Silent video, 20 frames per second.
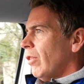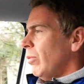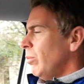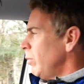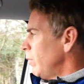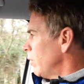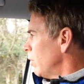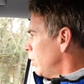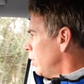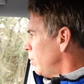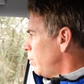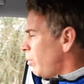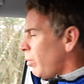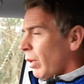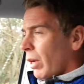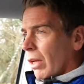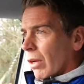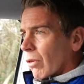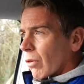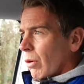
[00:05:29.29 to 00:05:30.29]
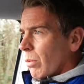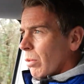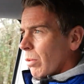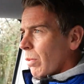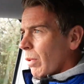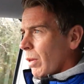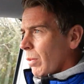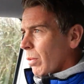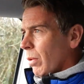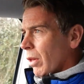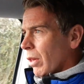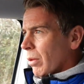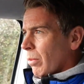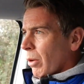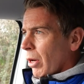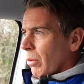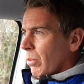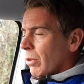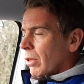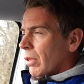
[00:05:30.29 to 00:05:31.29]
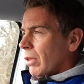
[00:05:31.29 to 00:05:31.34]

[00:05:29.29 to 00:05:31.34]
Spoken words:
And we've got a brilliant group of people at the moment,